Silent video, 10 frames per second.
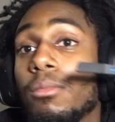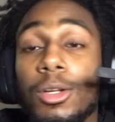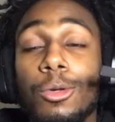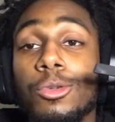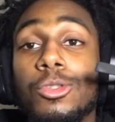
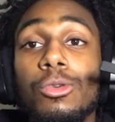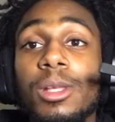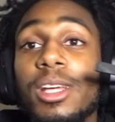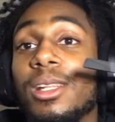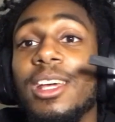but it was too
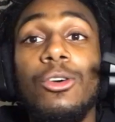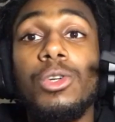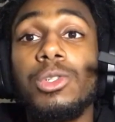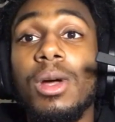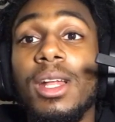late. They
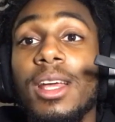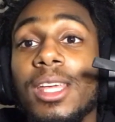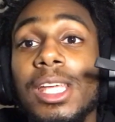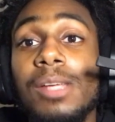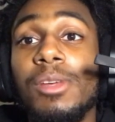whole squad that
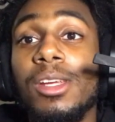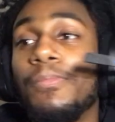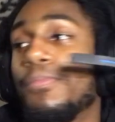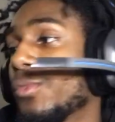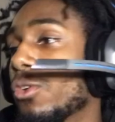came
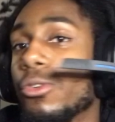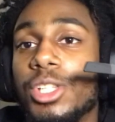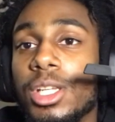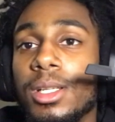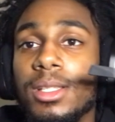in.
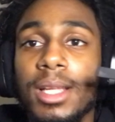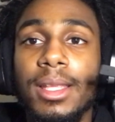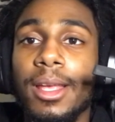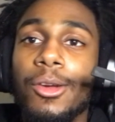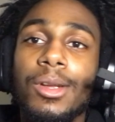Christian is not
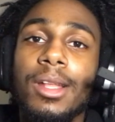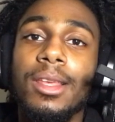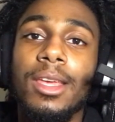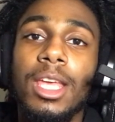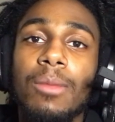that good at
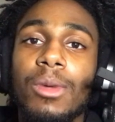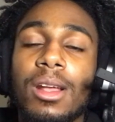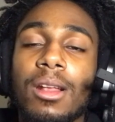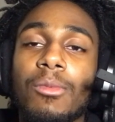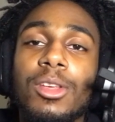the game,
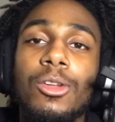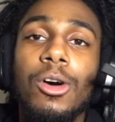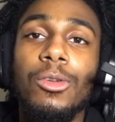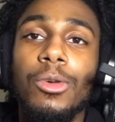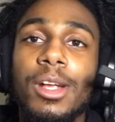but we
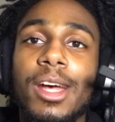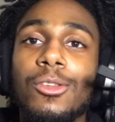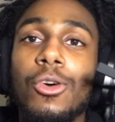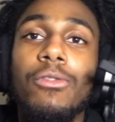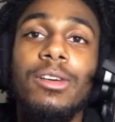all know that.
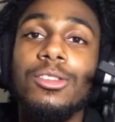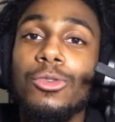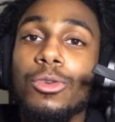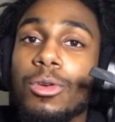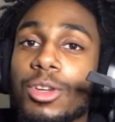No offense to
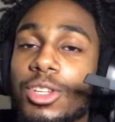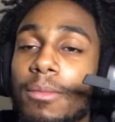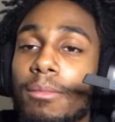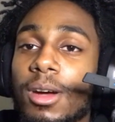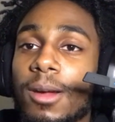you,
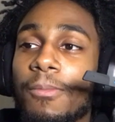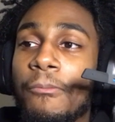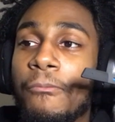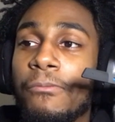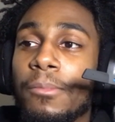Christian, but
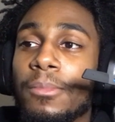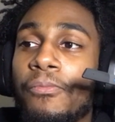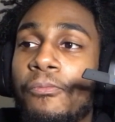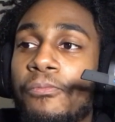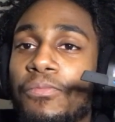
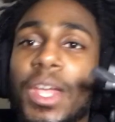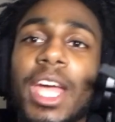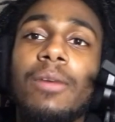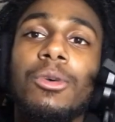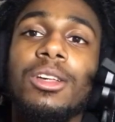not
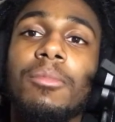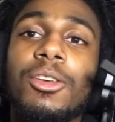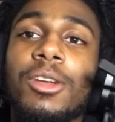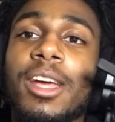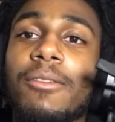everyone can be
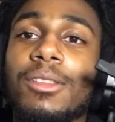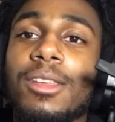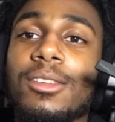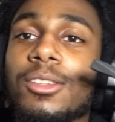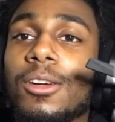good at
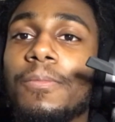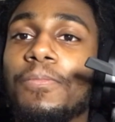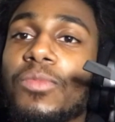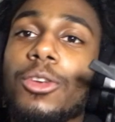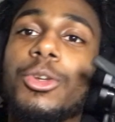everything. So,
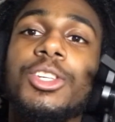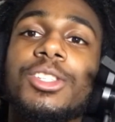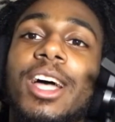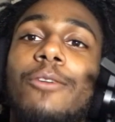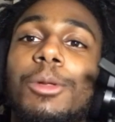and Christian's
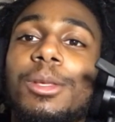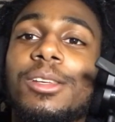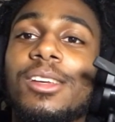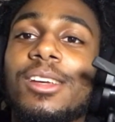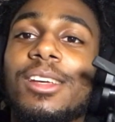not
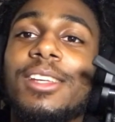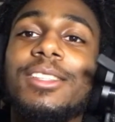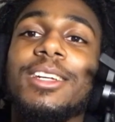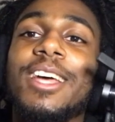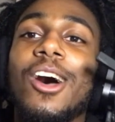really, he's
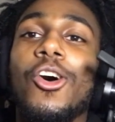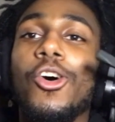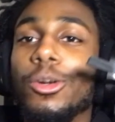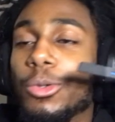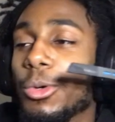not a
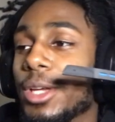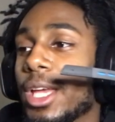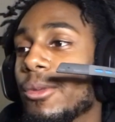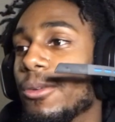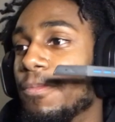hardcore
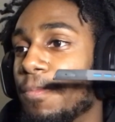gamer,